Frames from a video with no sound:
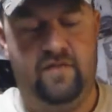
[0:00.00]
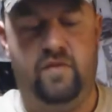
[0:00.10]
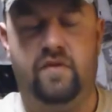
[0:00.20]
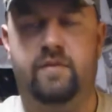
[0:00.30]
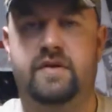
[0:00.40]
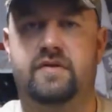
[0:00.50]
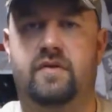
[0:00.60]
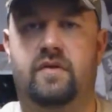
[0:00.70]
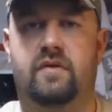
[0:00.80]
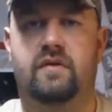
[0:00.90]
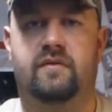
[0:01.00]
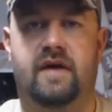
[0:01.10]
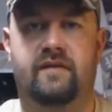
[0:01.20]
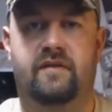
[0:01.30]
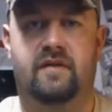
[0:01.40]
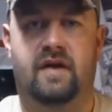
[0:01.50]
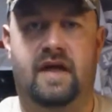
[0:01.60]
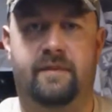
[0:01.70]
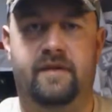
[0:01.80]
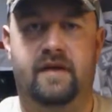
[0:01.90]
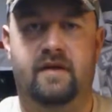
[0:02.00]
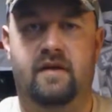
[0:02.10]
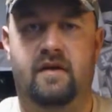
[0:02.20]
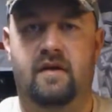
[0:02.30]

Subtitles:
for Patrol Rifle Optic.